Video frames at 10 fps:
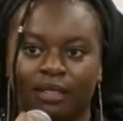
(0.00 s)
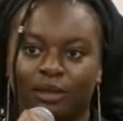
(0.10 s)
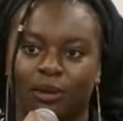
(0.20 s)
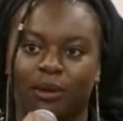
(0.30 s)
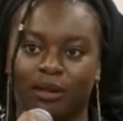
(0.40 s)

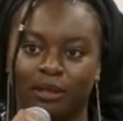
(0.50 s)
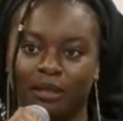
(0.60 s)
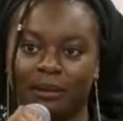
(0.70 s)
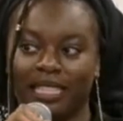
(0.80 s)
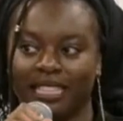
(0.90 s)
So we're
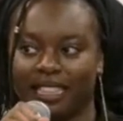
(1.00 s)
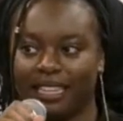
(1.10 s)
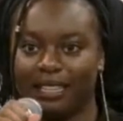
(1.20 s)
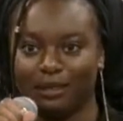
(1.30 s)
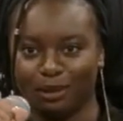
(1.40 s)
going to be in
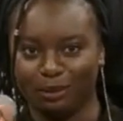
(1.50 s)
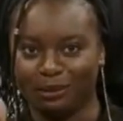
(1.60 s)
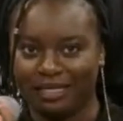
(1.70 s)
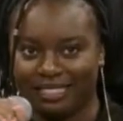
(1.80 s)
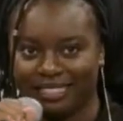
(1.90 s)
three
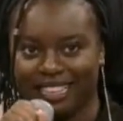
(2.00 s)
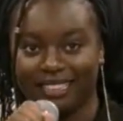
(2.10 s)
groups.